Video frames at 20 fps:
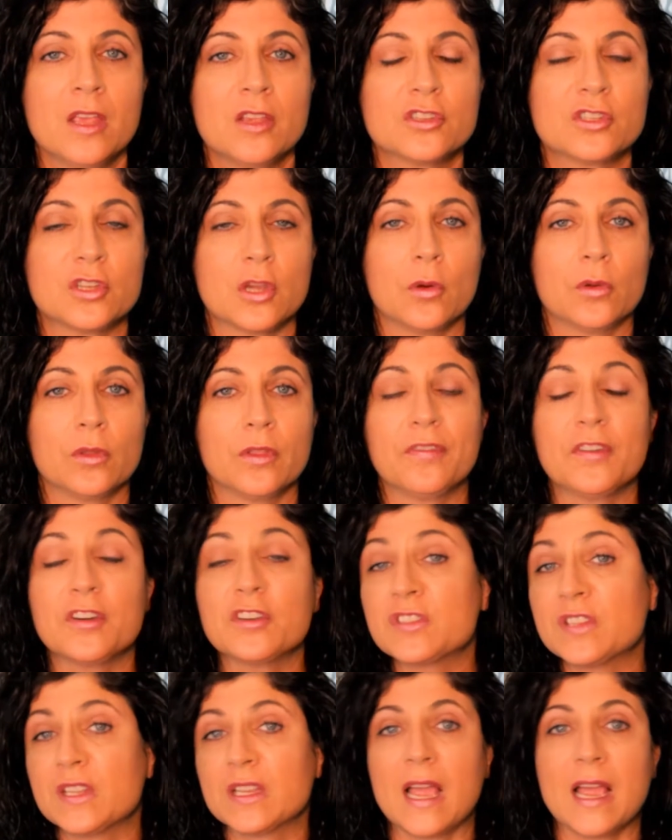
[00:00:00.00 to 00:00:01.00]
So the
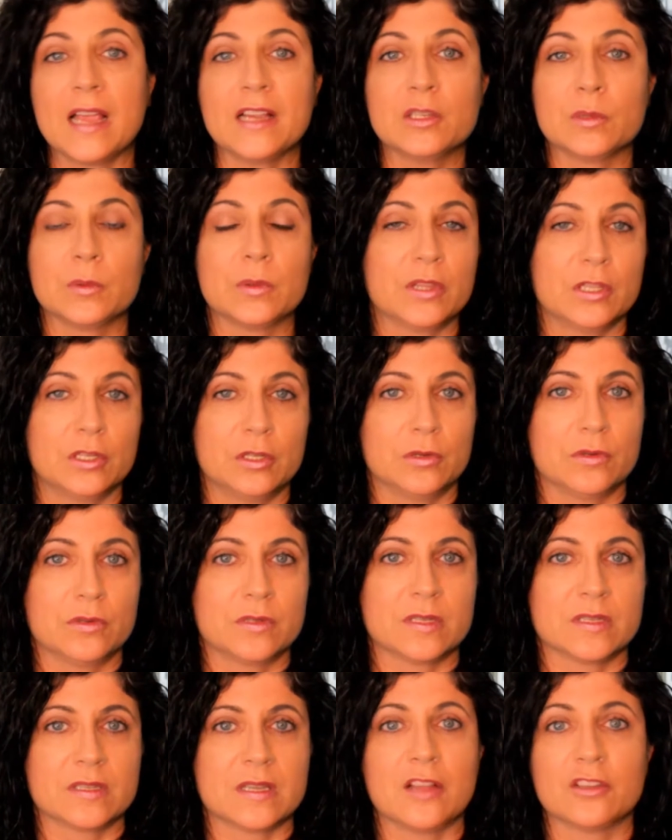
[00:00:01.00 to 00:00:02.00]
first thing I do with the
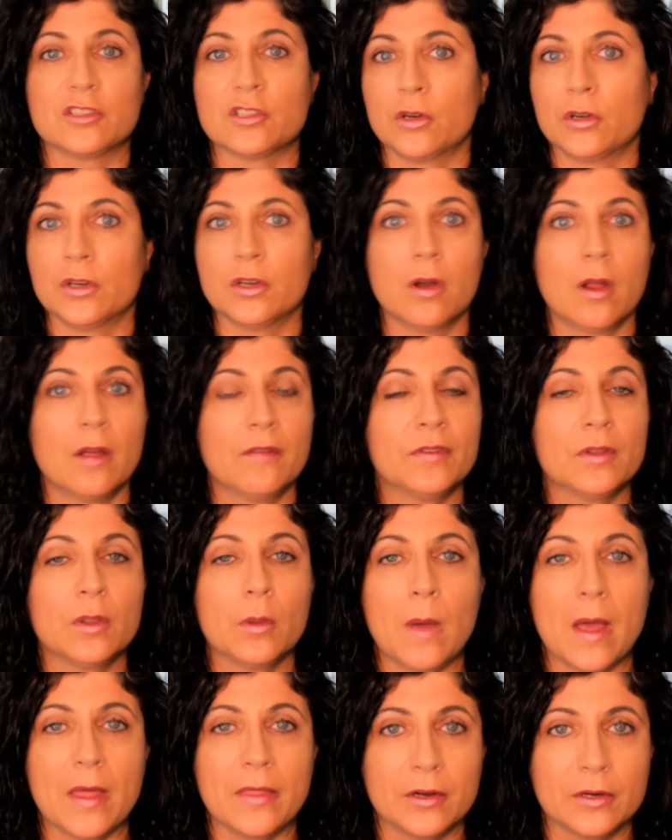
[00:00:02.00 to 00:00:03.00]
news is I'll turn it on for the
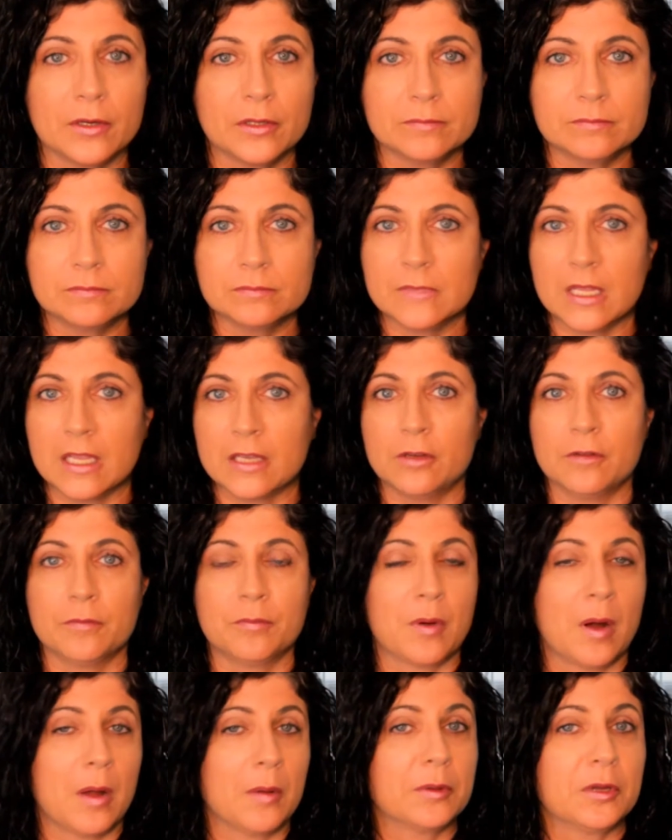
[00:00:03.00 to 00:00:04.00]
weather, and
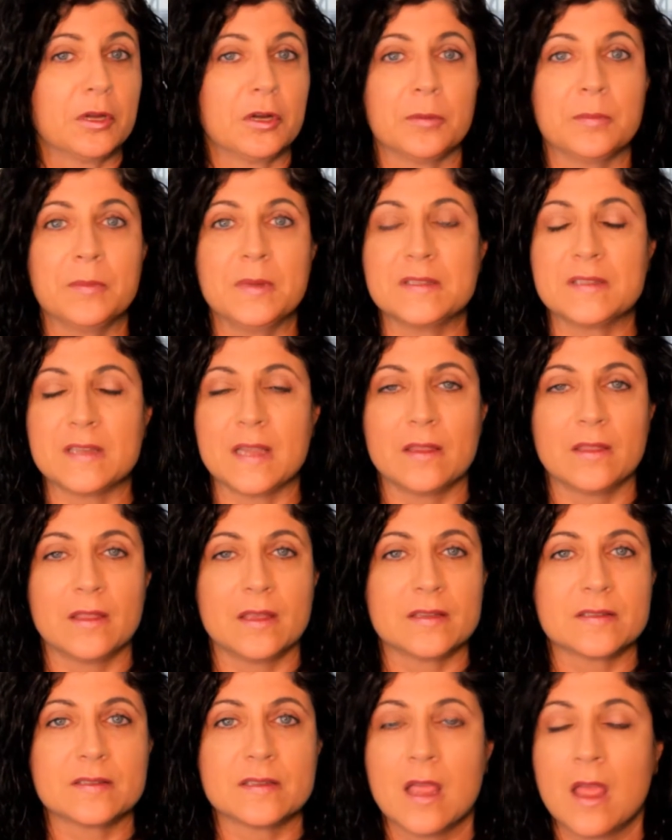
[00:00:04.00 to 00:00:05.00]
you've probably heard me say
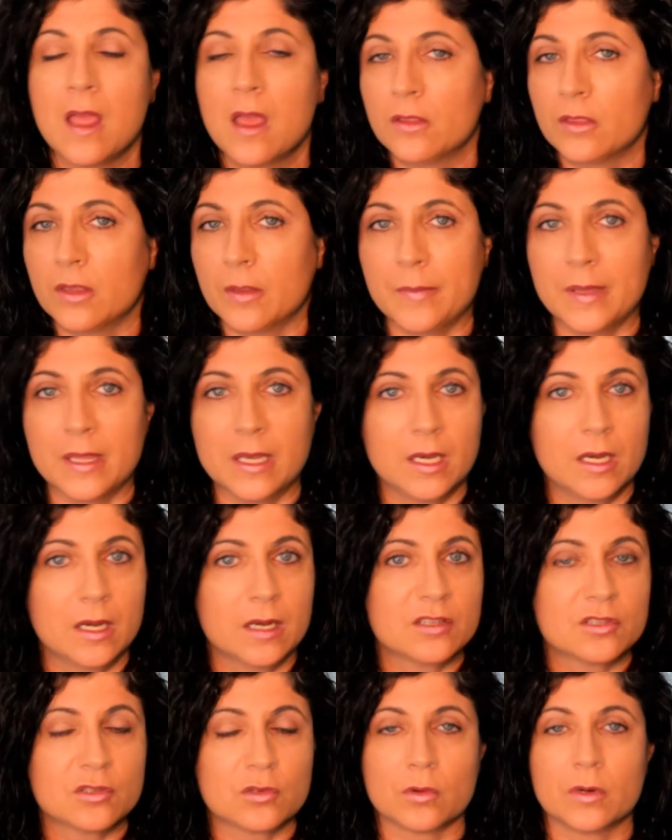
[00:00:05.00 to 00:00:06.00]
this. The minute
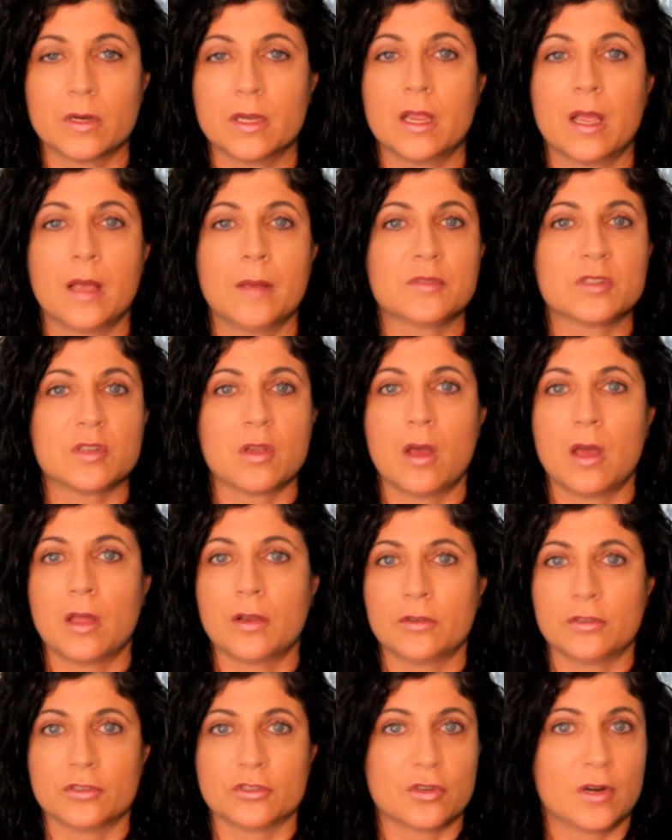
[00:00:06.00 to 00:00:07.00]
a story comes
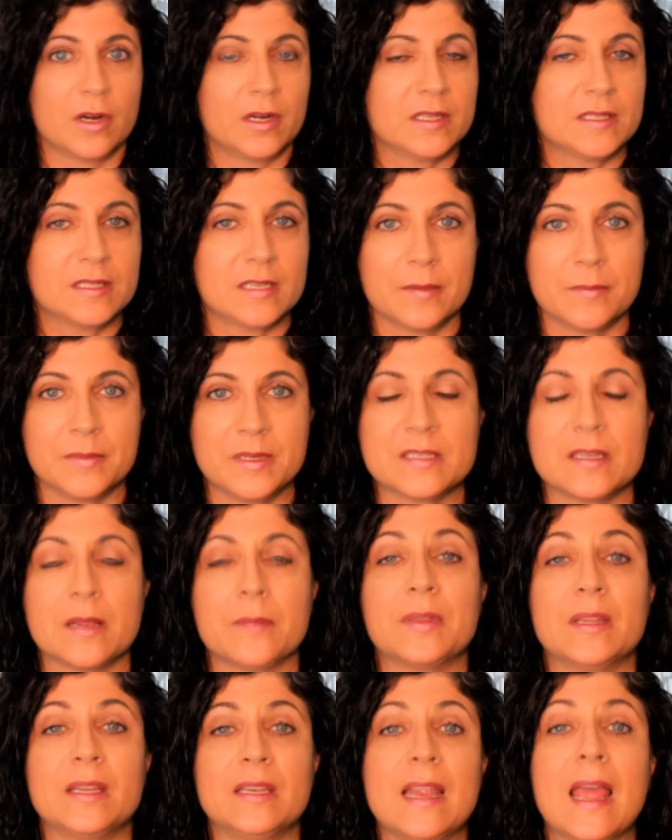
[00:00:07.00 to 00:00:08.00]
on, they're trying to tell me
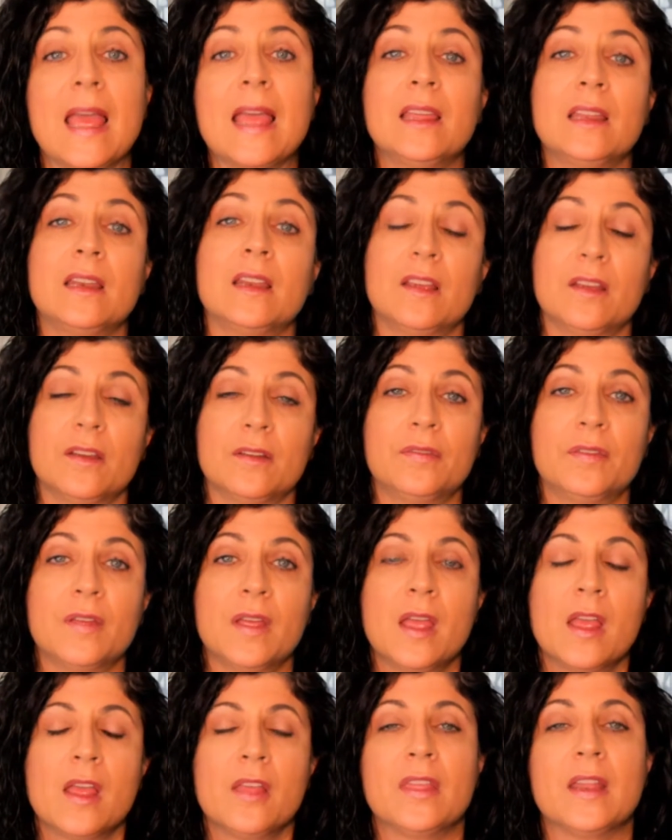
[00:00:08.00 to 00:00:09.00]
something negative
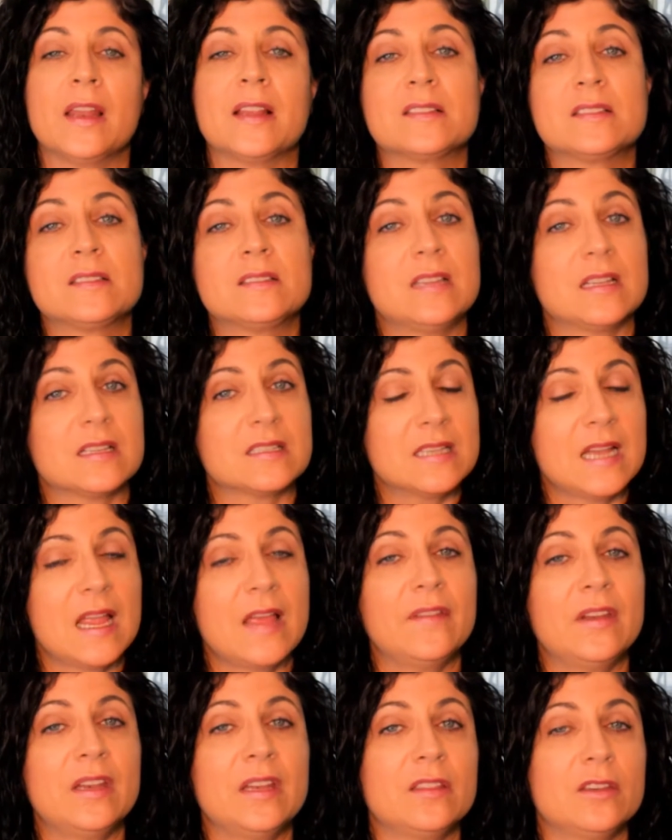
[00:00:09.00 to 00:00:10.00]
that doesn't
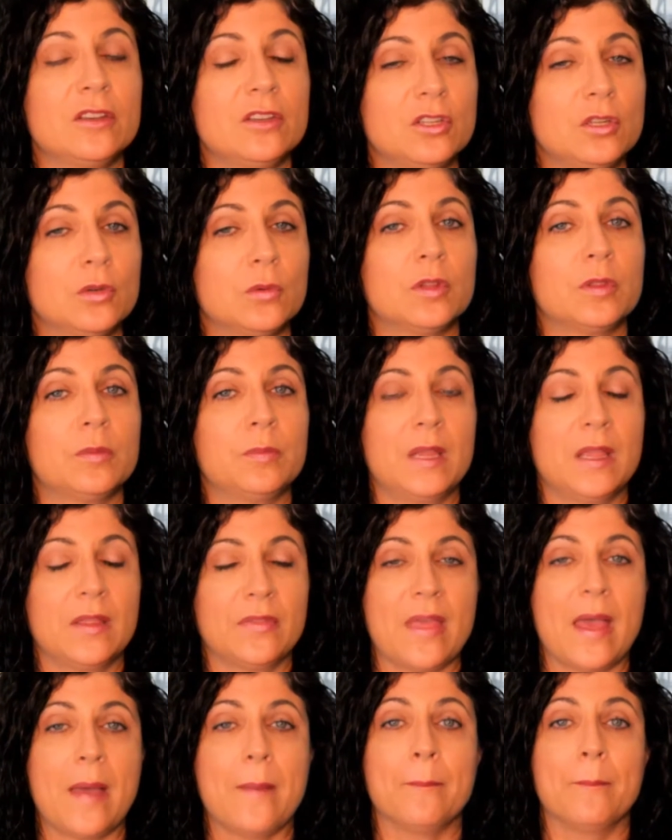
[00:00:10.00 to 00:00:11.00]
have anything to do with me at
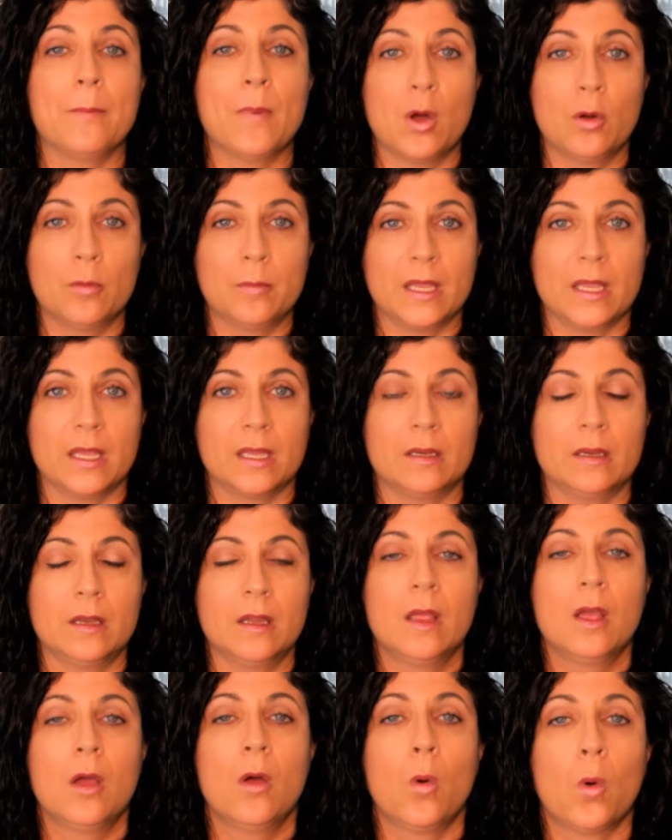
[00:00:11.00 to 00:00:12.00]
that moment,
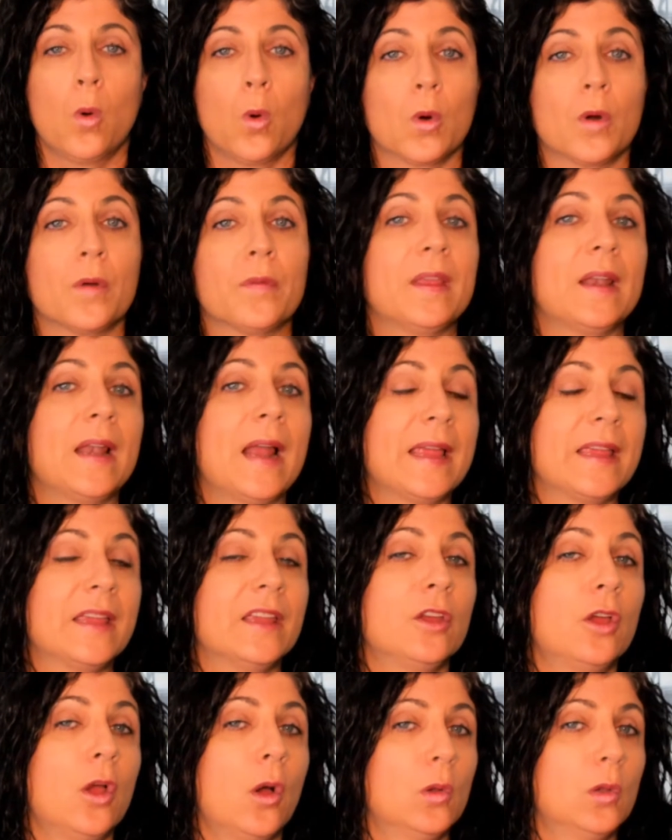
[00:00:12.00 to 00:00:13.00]
or that I
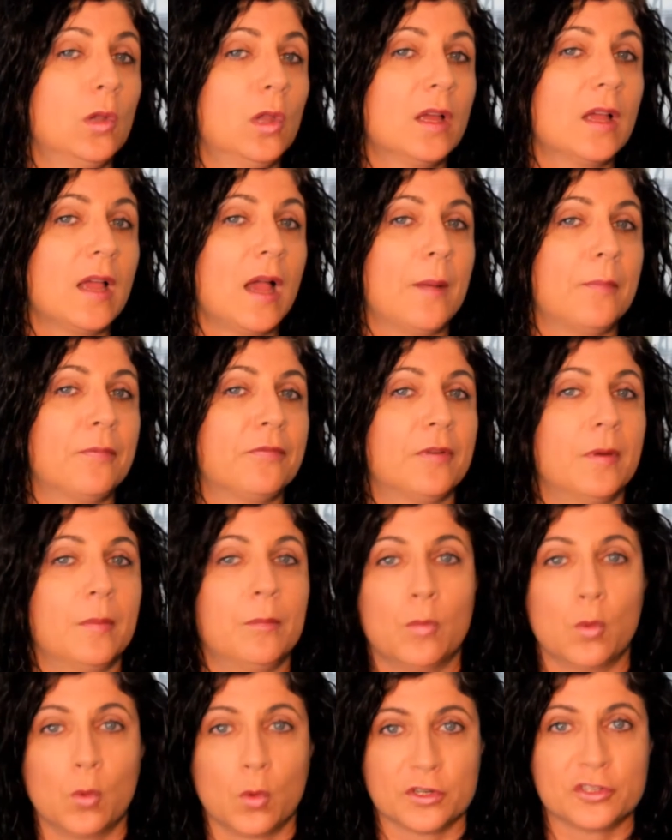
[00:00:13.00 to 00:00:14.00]
can go look up from
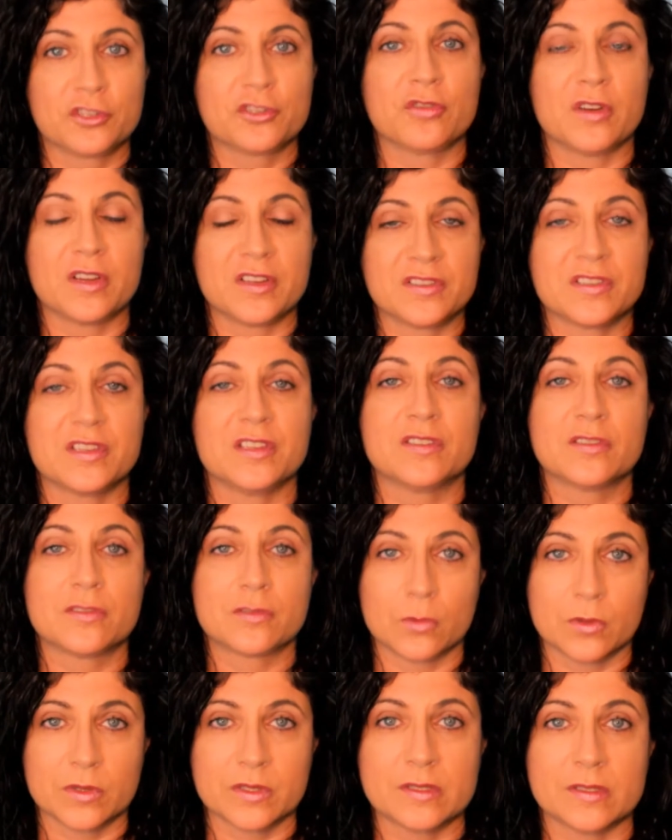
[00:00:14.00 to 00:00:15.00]
more trusted
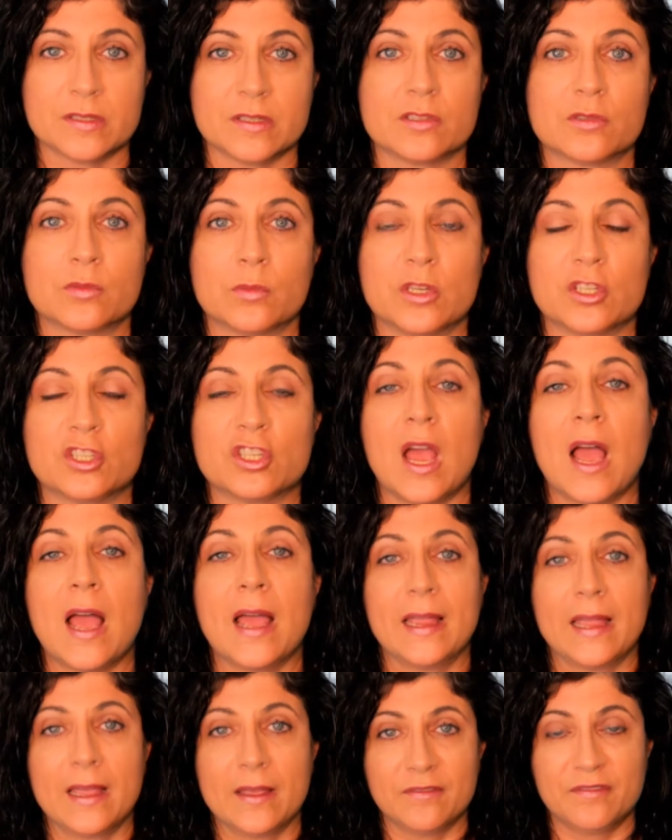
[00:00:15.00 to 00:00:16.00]
sources, which
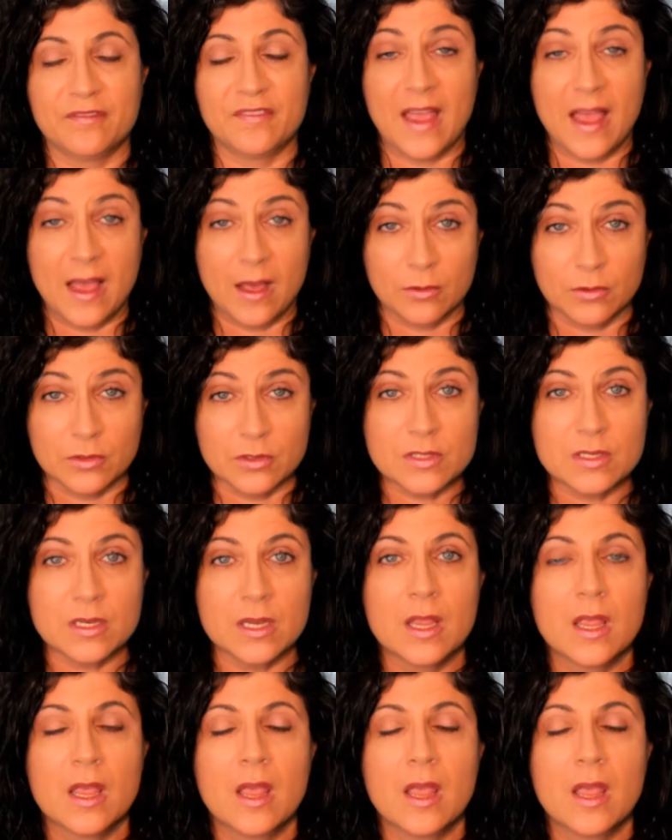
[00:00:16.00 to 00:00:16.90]
I have found.